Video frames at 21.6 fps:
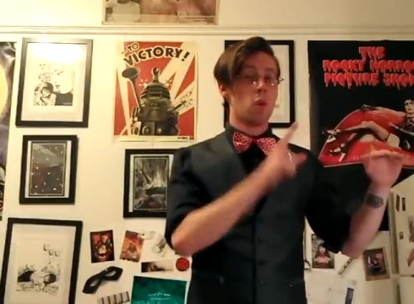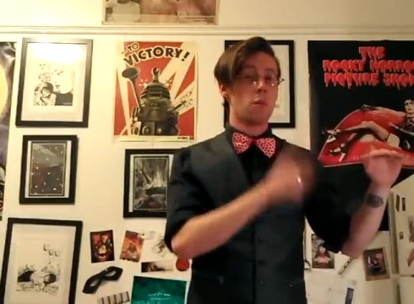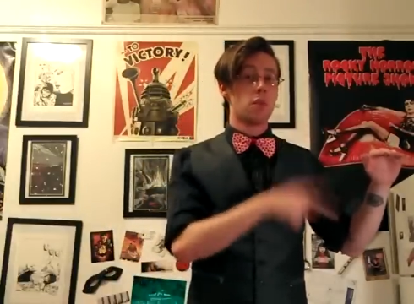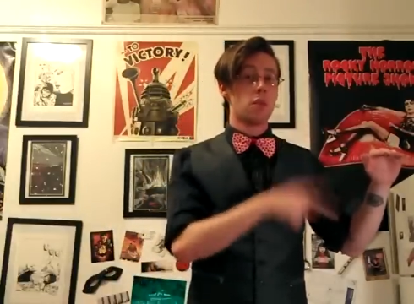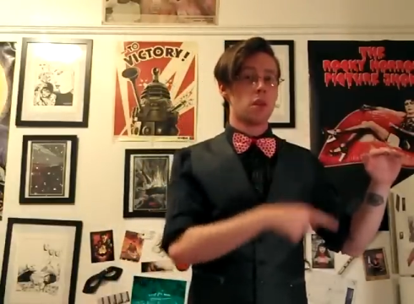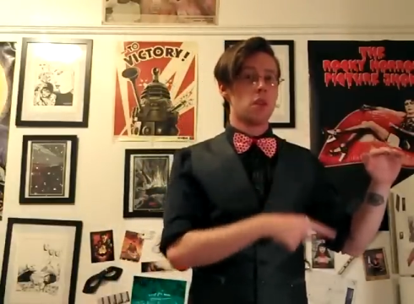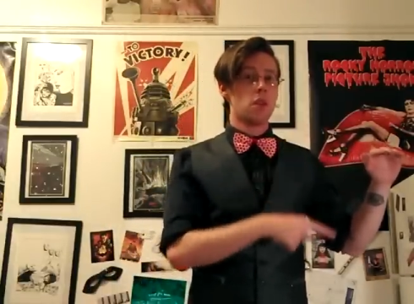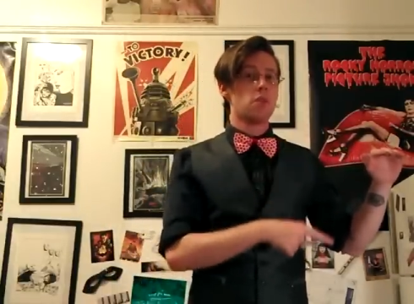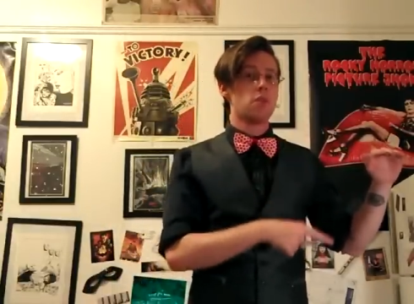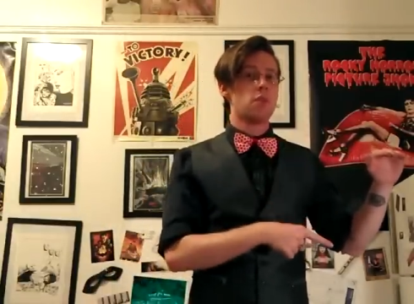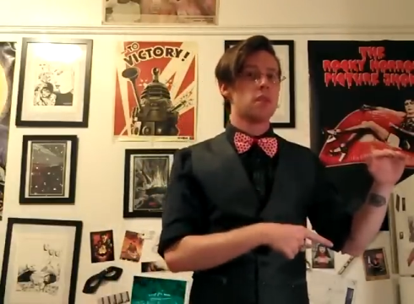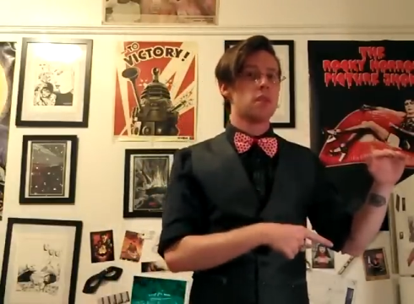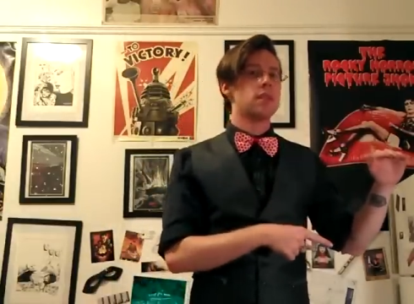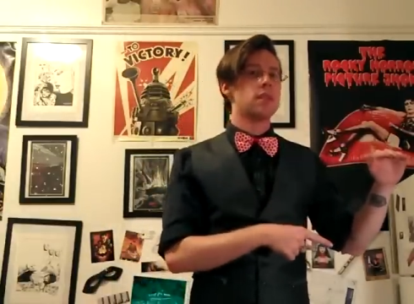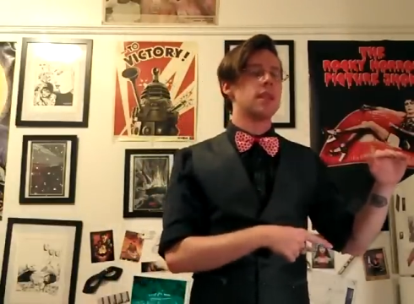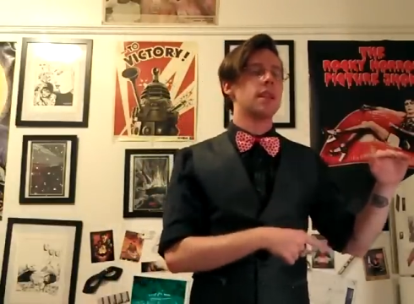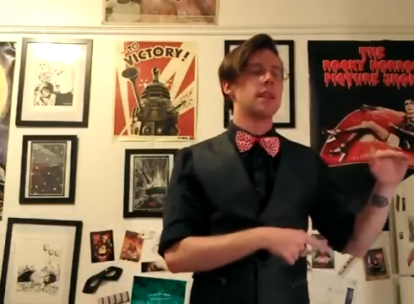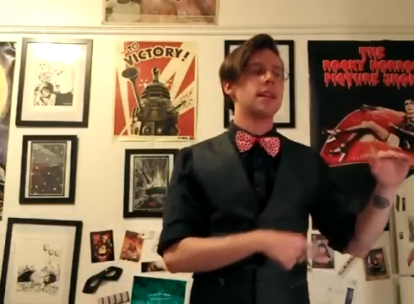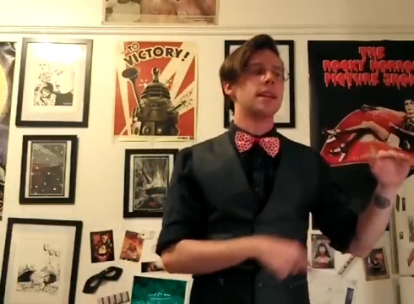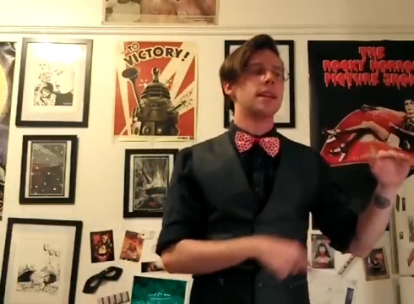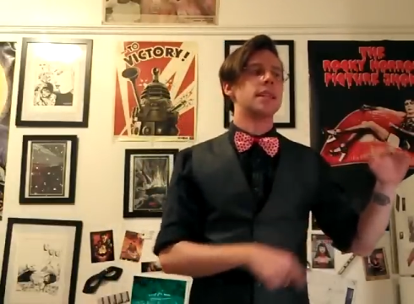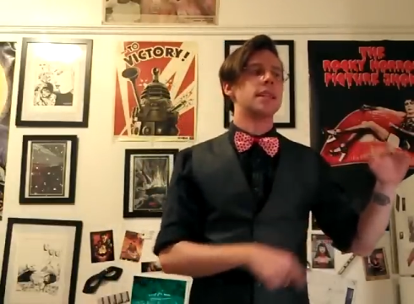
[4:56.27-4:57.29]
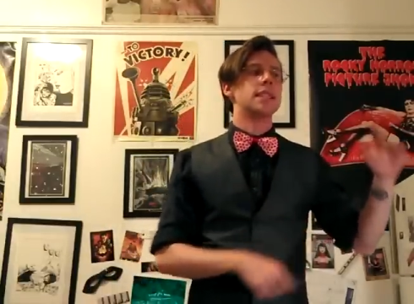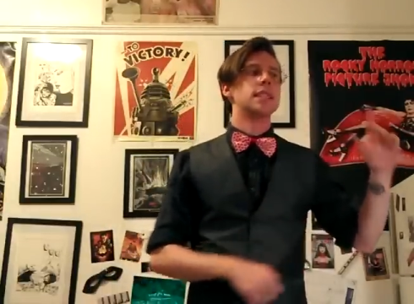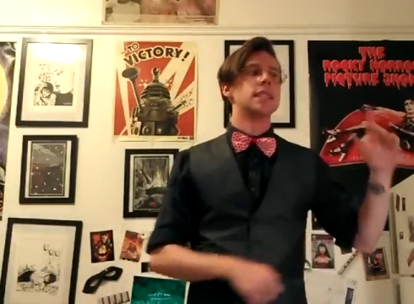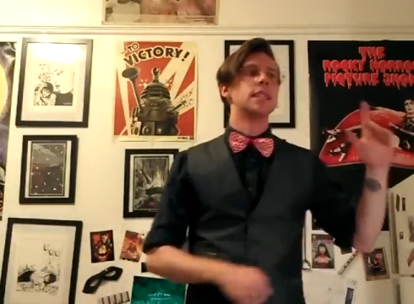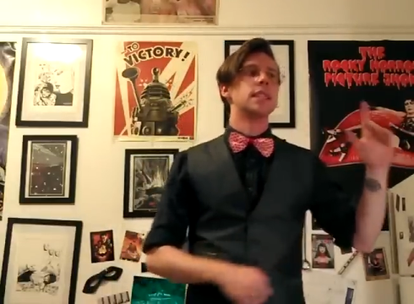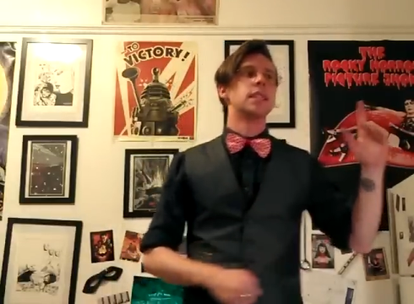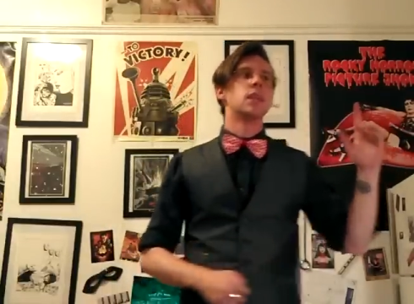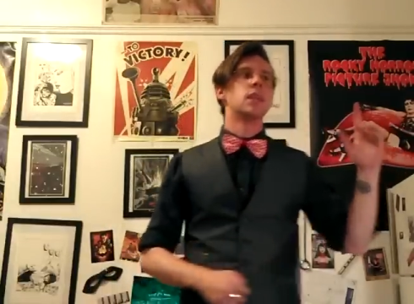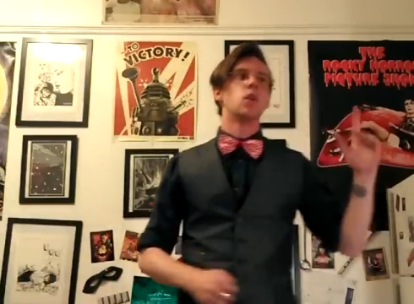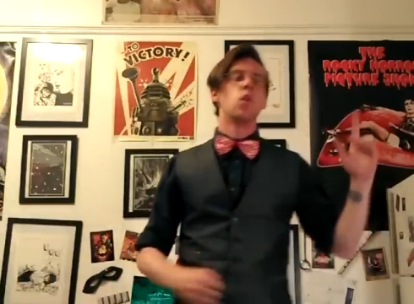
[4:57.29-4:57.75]
above or below this
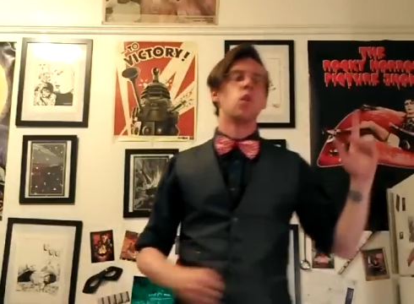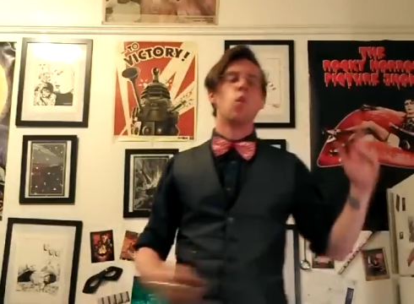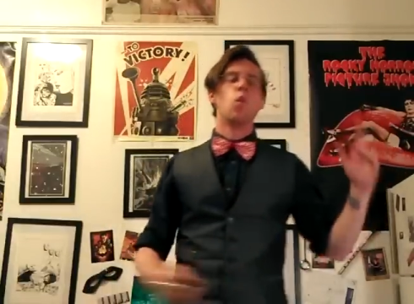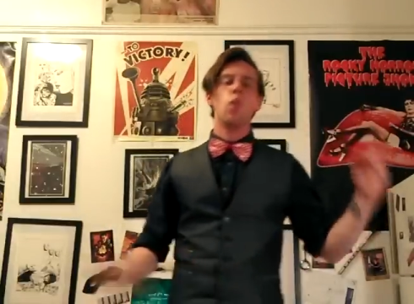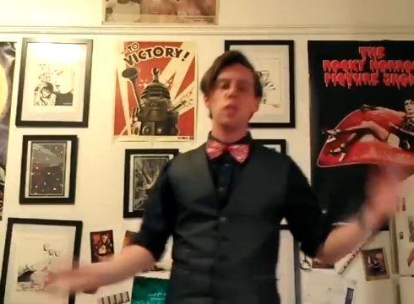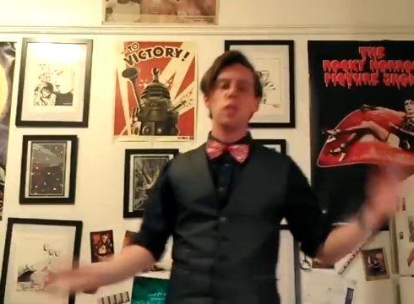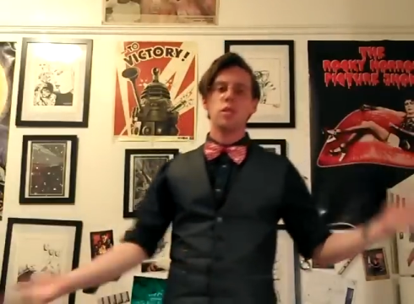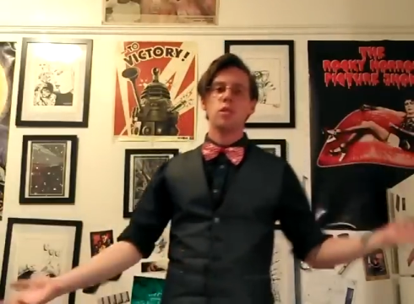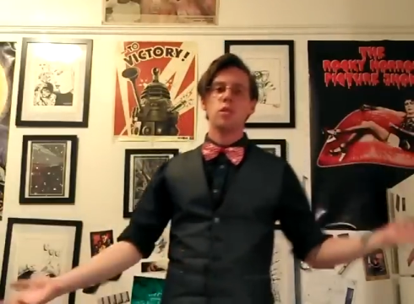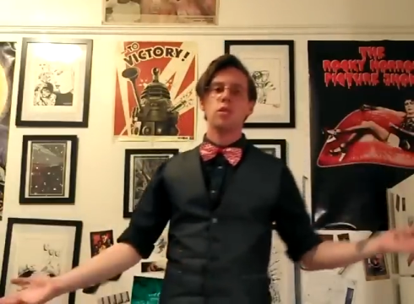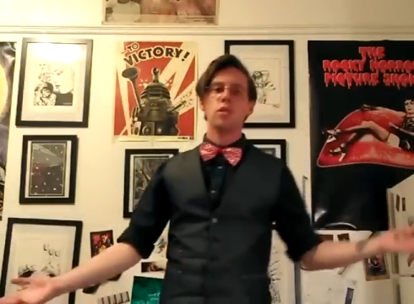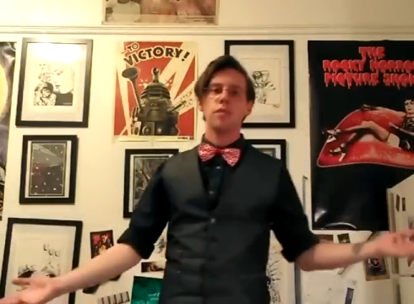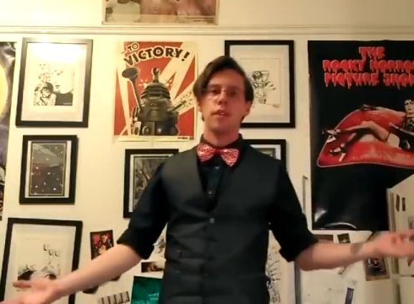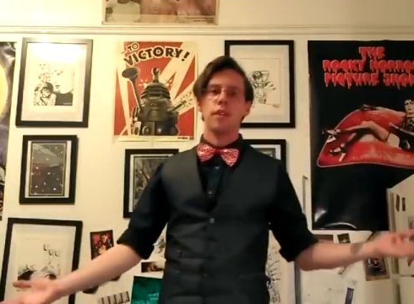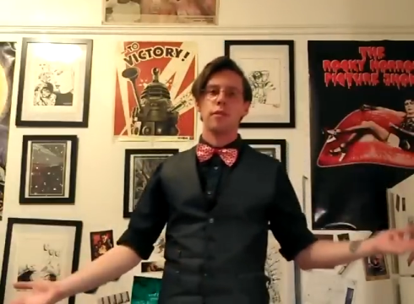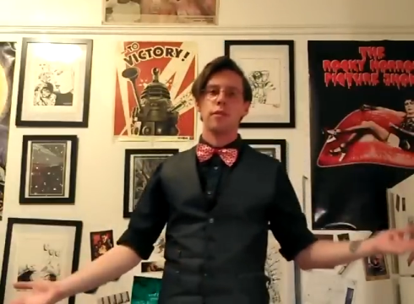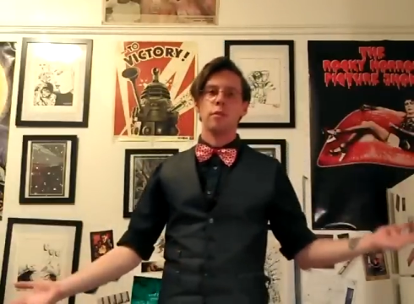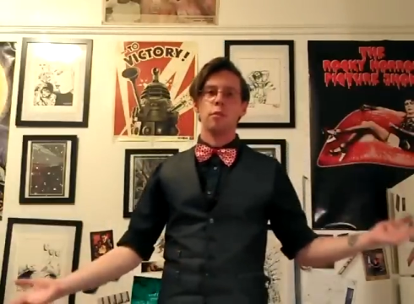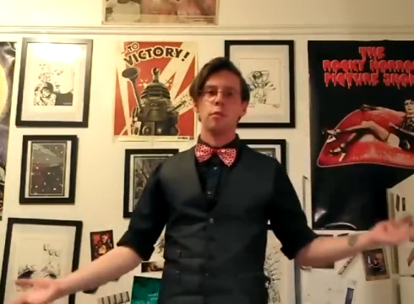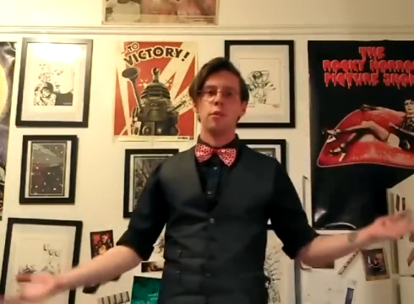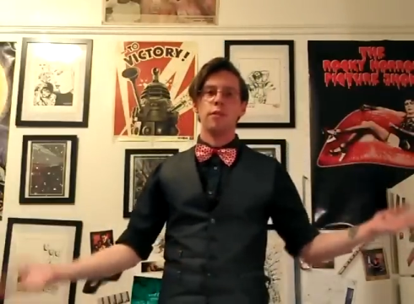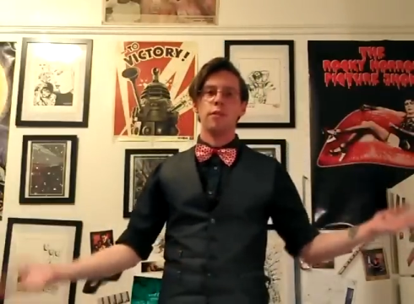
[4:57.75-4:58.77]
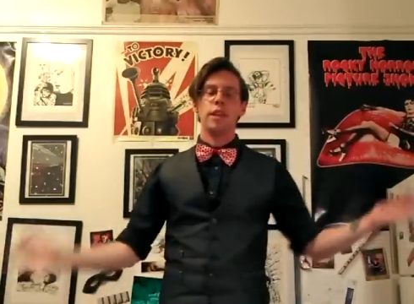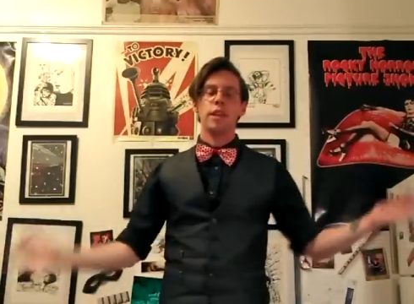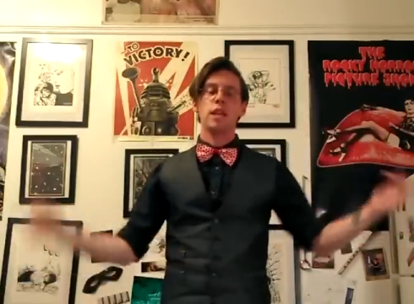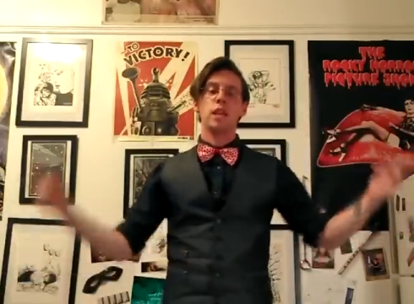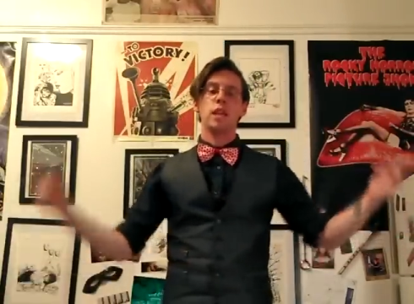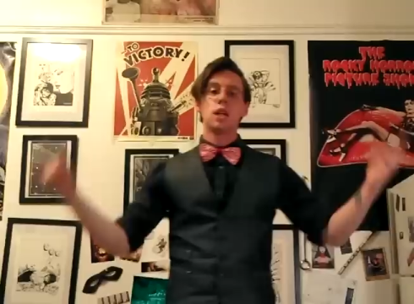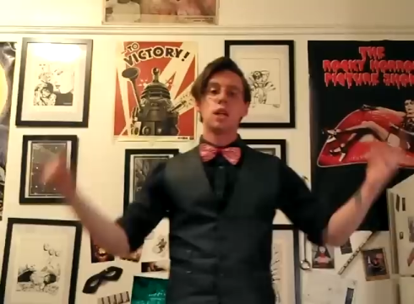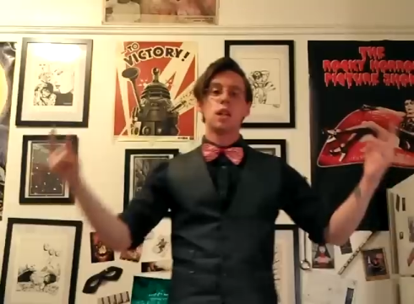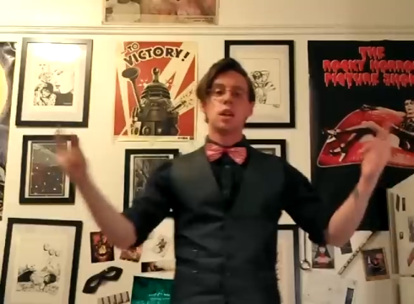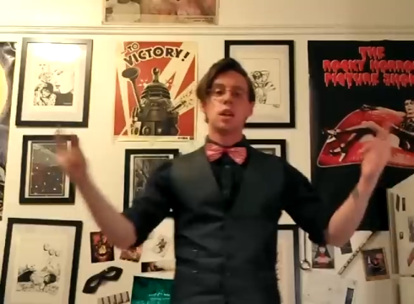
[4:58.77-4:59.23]
line, what's your
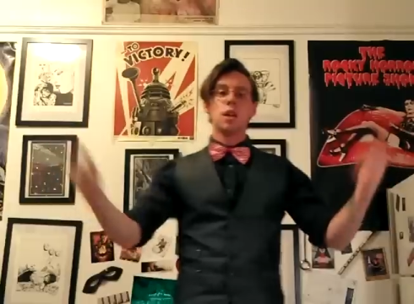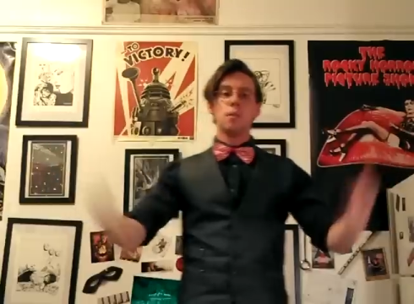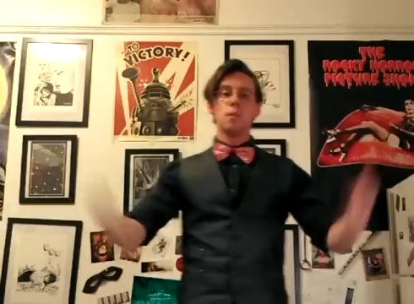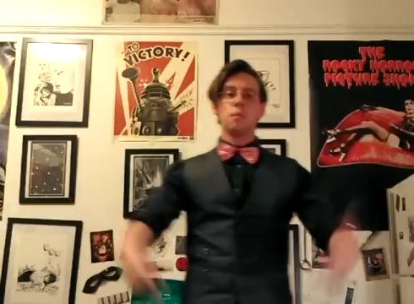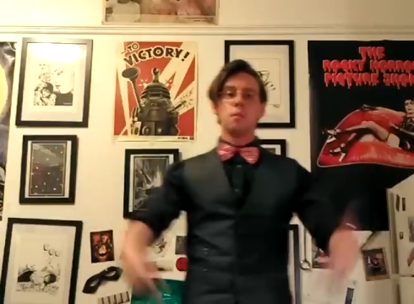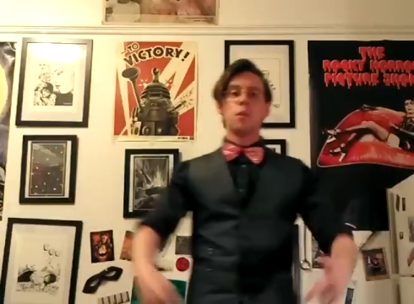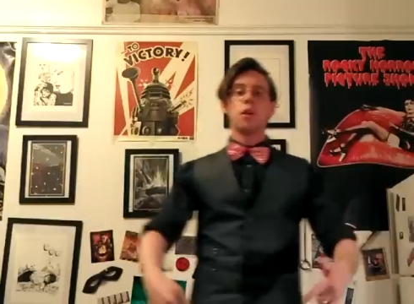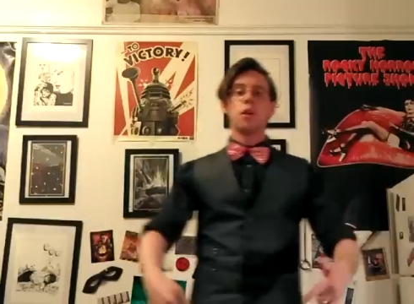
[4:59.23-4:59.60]
favorite movie?